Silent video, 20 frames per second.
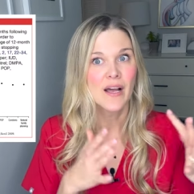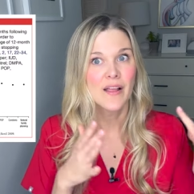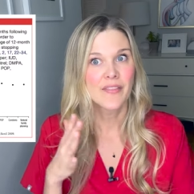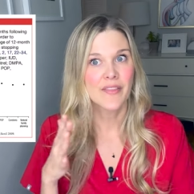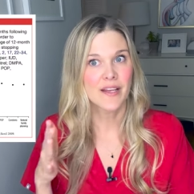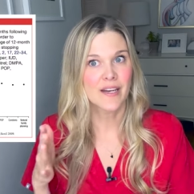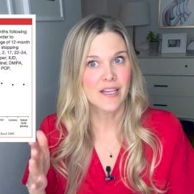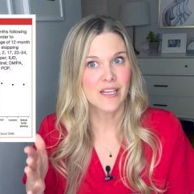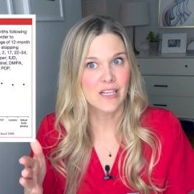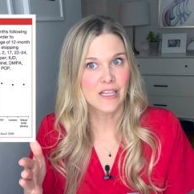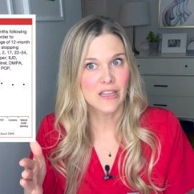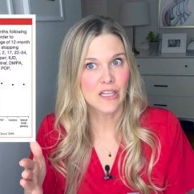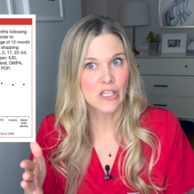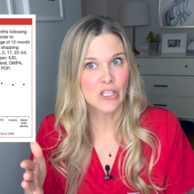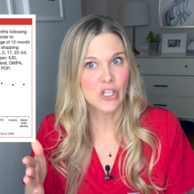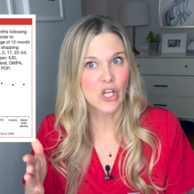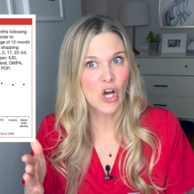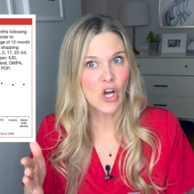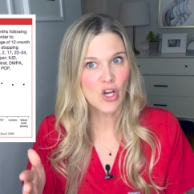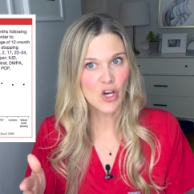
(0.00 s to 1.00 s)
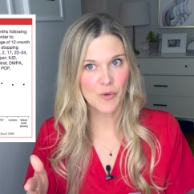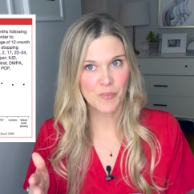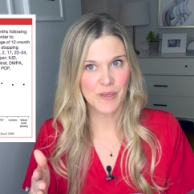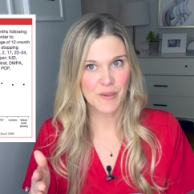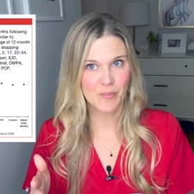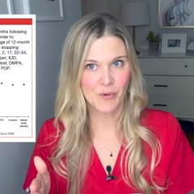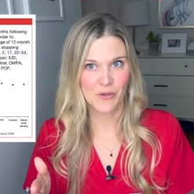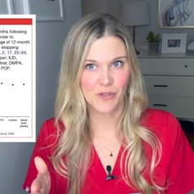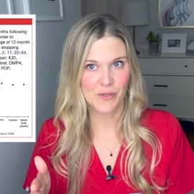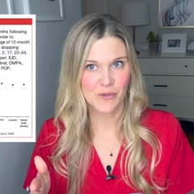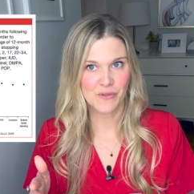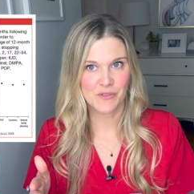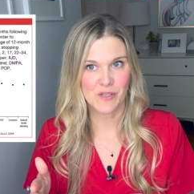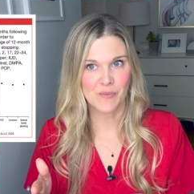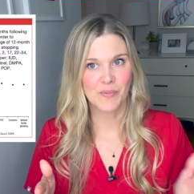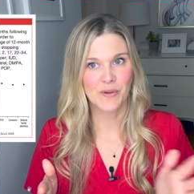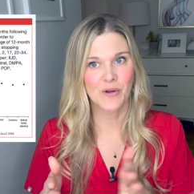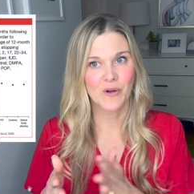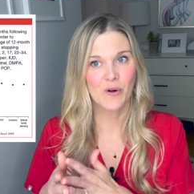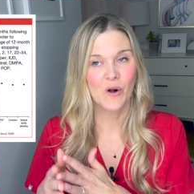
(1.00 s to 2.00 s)
that the longer people use the
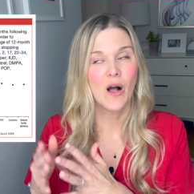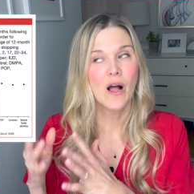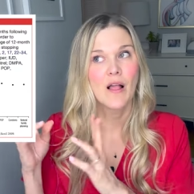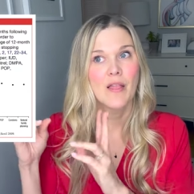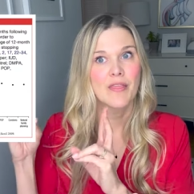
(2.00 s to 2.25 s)
pill,